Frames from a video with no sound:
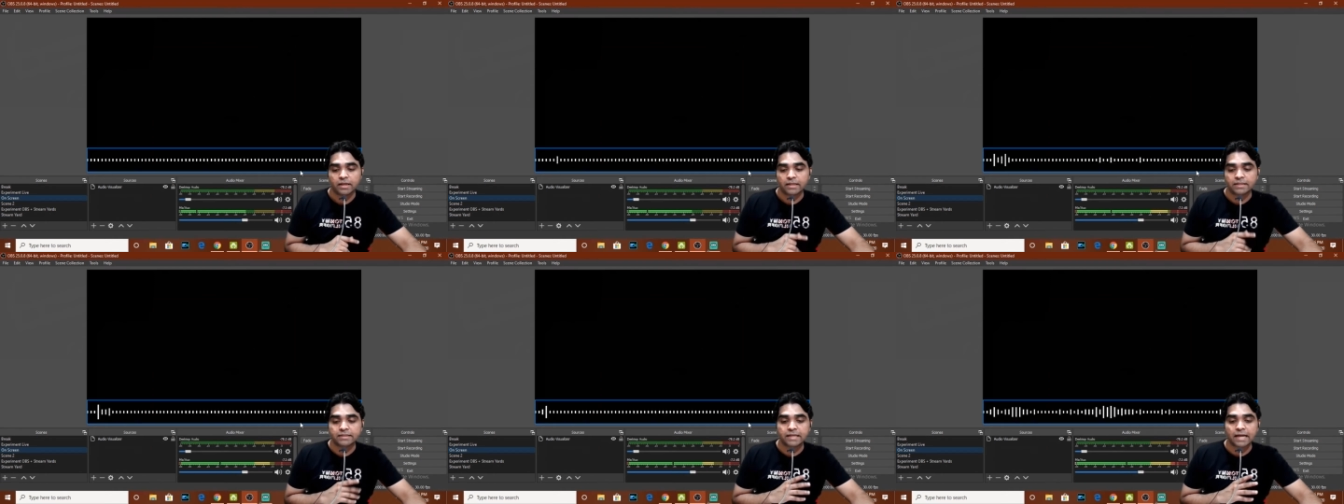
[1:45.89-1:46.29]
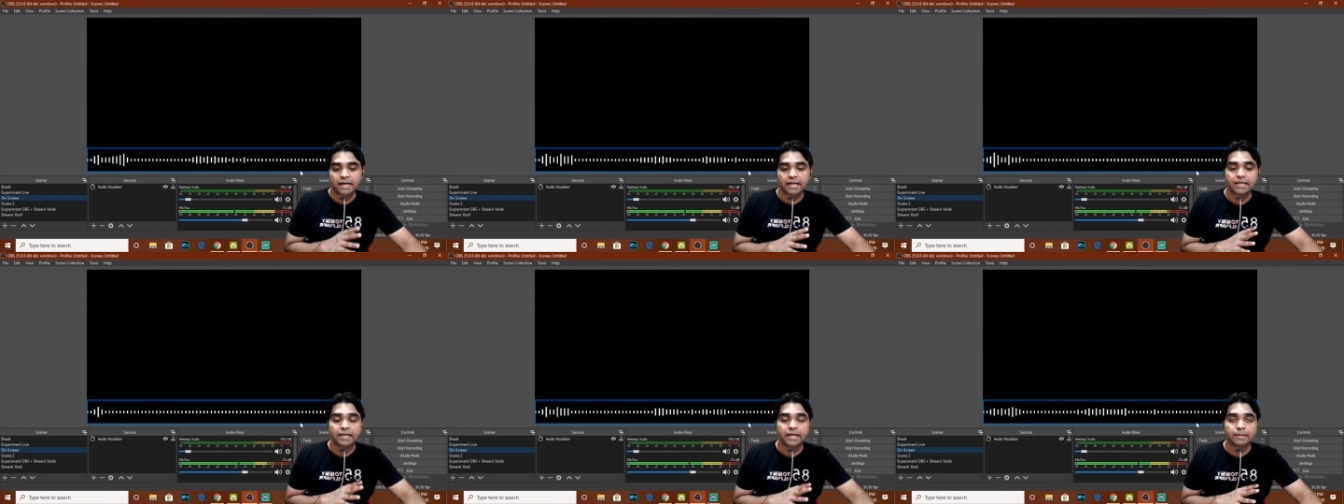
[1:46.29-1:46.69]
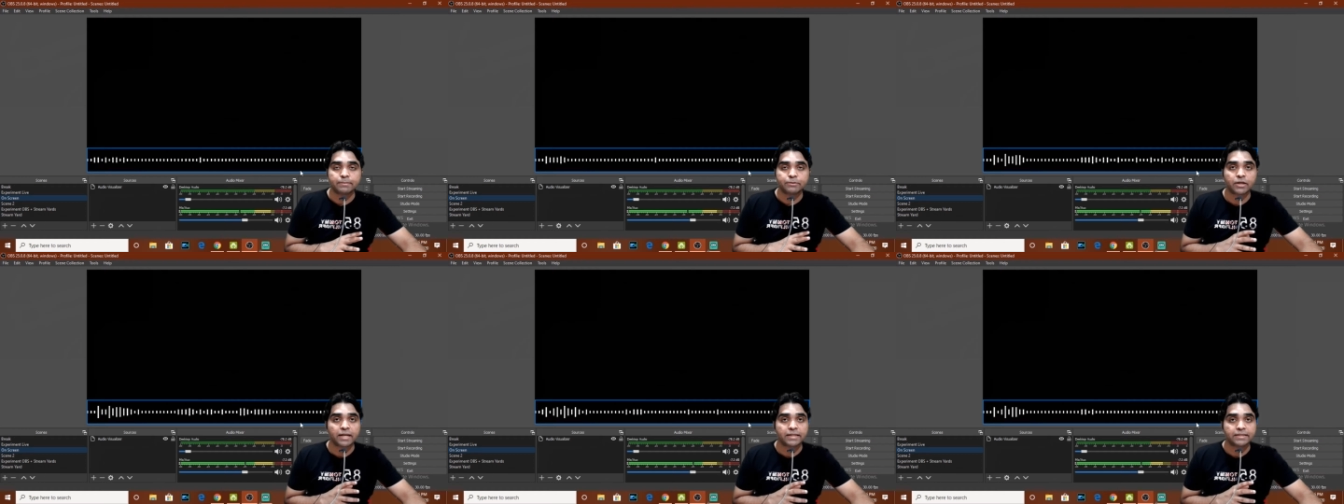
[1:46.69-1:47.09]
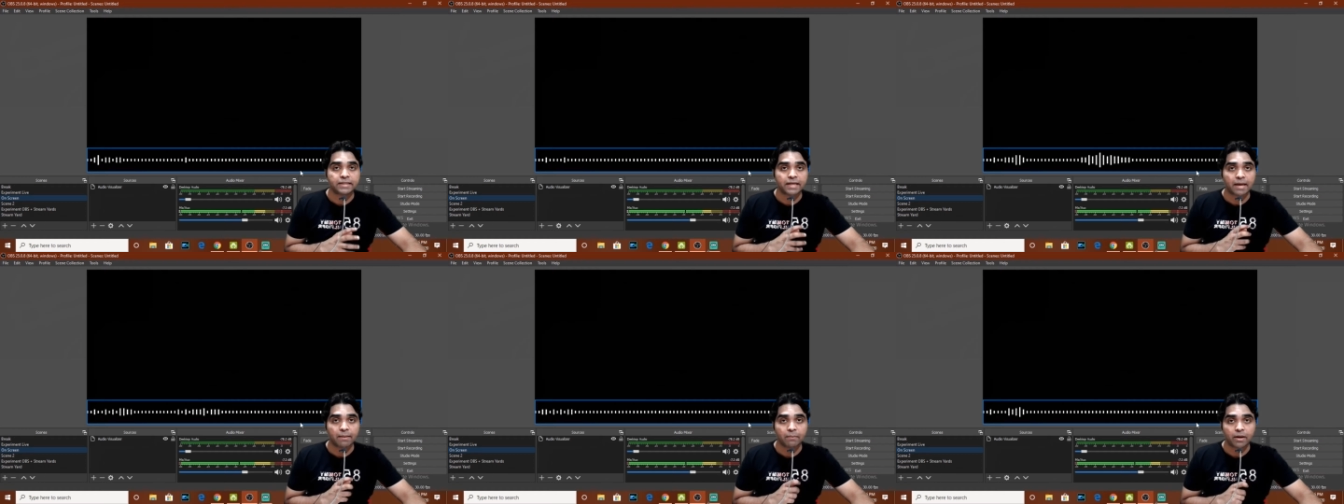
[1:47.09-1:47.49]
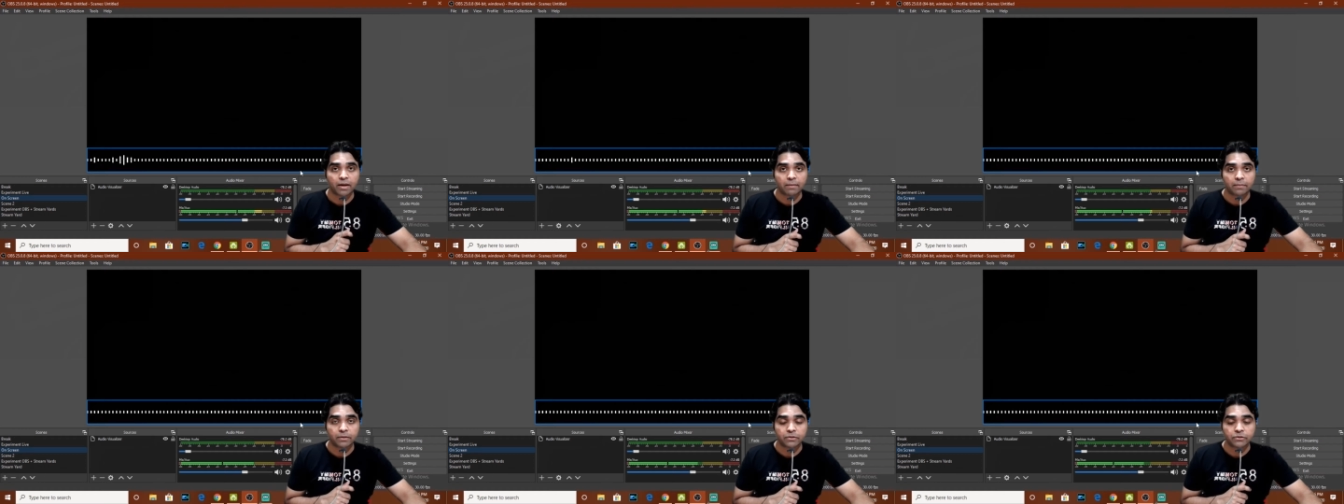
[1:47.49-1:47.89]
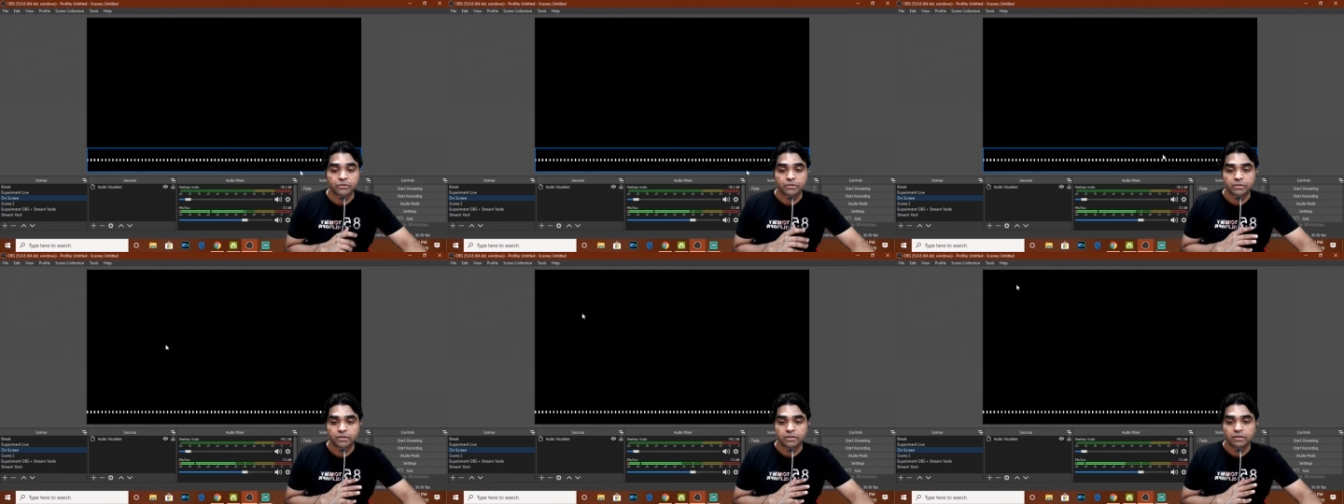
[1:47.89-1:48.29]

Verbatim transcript: is getting captured as a camera image